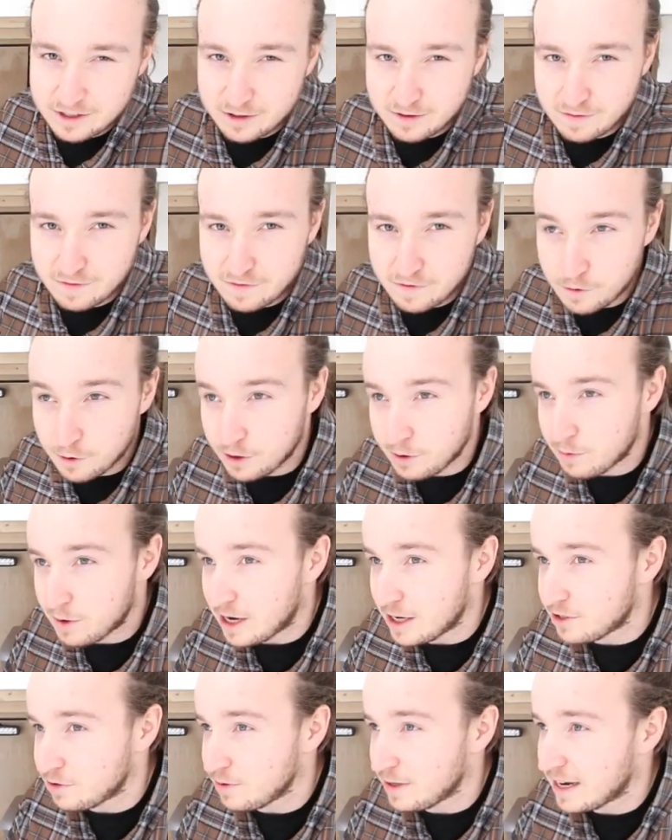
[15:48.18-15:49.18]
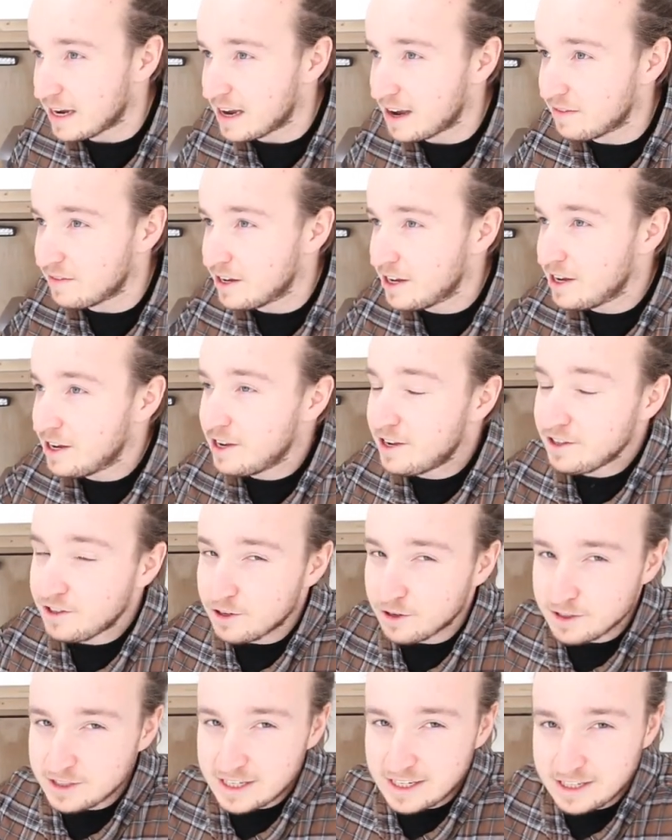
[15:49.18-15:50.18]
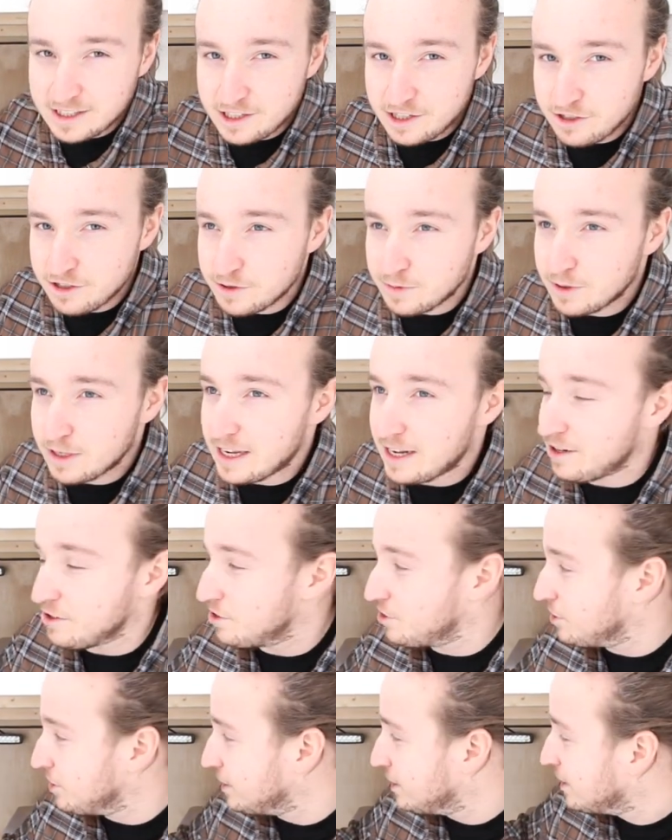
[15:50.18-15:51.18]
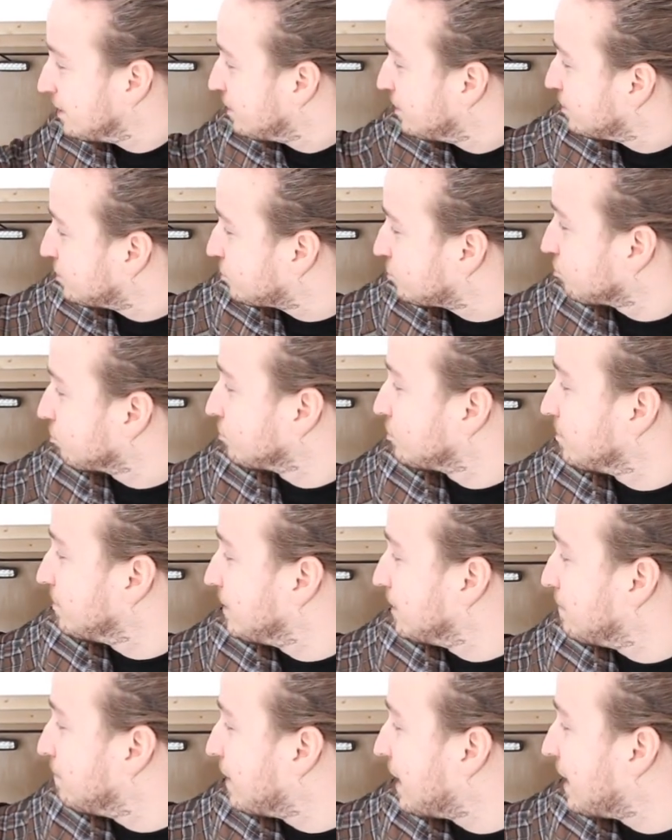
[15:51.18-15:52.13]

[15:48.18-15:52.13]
hundred forty watts we have turns that into usable energy, stores them in the